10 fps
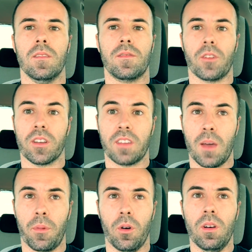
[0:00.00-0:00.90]
for
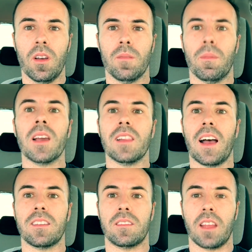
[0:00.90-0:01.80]
example, my
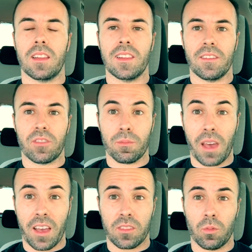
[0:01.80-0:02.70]
last deadlift
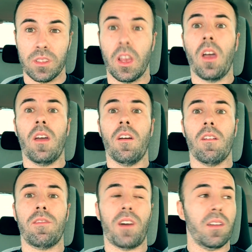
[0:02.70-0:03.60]
max was
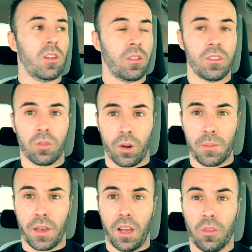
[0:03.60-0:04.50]
520
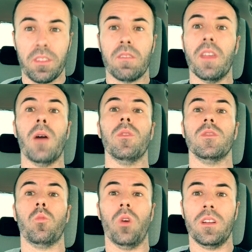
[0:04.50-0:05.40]
pounds. That
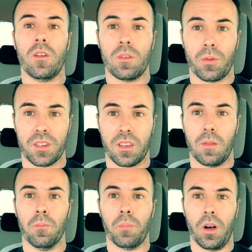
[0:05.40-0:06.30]
was
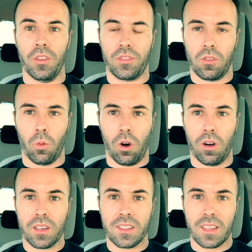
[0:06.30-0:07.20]
100% balls to the
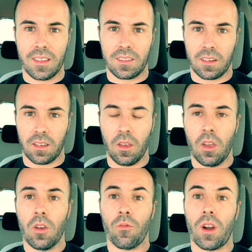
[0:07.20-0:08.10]
wall intensity,
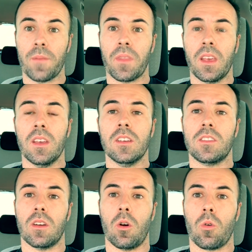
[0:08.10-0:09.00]
right?
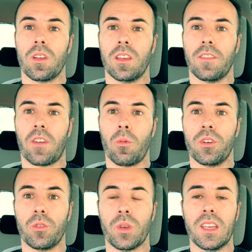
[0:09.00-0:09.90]
So if I
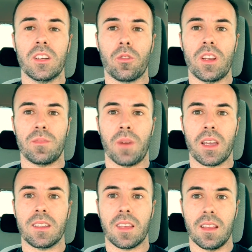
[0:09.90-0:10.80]
were to increase my
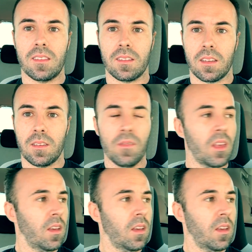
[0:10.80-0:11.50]
intensity,